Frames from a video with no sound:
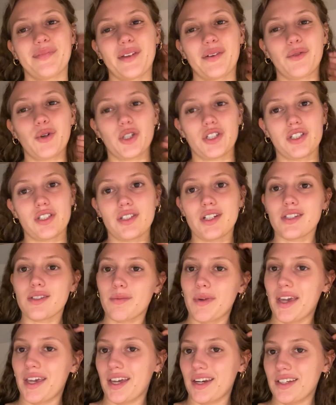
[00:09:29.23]
Which doesn't
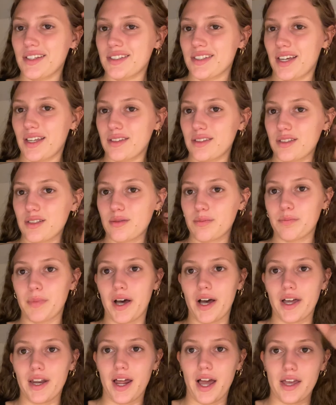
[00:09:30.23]
make any sense,
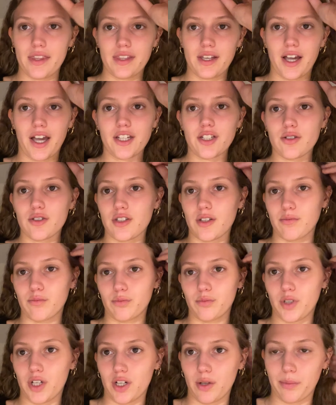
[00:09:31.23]
but I think I just
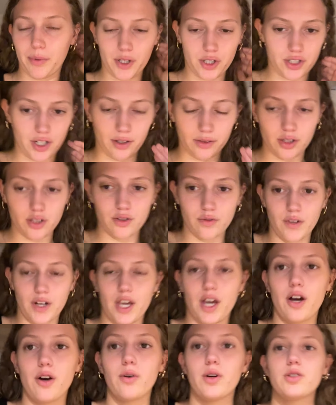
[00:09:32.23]
am gonna push out this
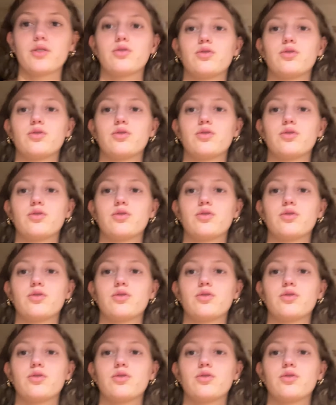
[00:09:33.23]
video as